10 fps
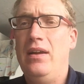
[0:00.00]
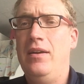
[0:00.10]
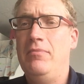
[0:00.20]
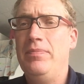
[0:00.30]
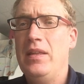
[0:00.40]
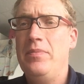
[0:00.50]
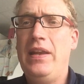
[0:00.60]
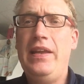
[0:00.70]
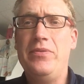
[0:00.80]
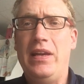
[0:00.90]

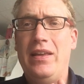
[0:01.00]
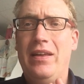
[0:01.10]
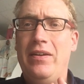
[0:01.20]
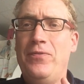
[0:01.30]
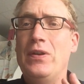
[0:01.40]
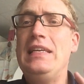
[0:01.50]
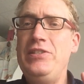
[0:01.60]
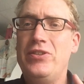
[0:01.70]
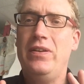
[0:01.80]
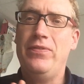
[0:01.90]
But anyway, for
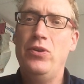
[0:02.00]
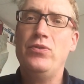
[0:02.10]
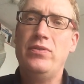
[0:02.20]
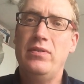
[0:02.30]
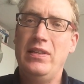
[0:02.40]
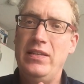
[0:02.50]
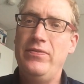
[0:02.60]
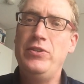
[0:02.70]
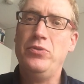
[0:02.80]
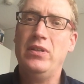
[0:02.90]
each of those
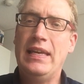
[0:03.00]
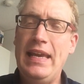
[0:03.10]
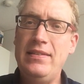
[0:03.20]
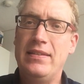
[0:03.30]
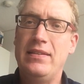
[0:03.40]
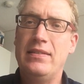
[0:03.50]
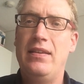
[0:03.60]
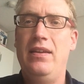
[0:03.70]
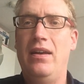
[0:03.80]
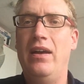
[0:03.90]
individual cases,
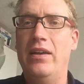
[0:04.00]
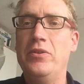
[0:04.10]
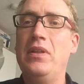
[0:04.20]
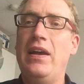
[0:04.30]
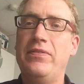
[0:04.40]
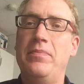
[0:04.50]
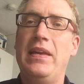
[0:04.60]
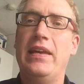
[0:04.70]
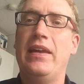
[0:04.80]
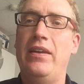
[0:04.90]
you'll have to
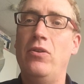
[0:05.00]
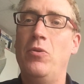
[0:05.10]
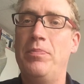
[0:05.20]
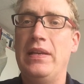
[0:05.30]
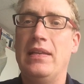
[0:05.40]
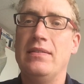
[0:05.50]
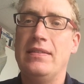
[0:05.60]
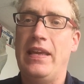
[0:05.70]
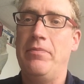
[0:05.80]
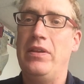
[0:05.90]
make an opening
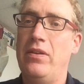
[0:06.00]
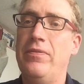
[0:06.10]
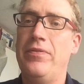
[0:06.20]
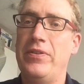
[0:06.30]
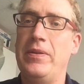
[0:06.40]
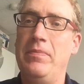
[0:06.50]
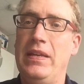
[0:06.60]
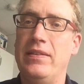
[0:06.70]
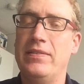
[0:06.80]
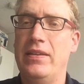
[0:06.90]
statement of 3
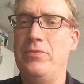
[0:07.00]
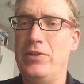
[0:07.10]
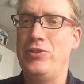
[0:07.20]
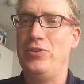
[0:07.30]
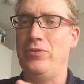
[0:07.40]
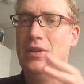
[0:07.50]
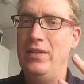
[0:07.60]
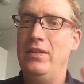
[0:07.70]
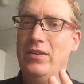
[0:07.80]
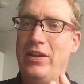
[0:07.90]
minutes in which you
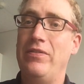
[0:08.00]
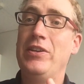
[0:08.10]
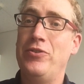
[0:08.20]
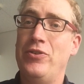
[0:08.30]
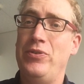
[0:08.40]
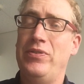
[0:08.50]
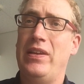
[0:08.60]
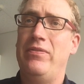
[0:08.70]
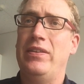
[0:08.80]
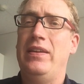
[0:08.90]
kind of introduce
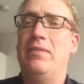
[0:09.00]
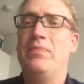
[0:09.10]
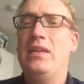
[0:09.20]
everything.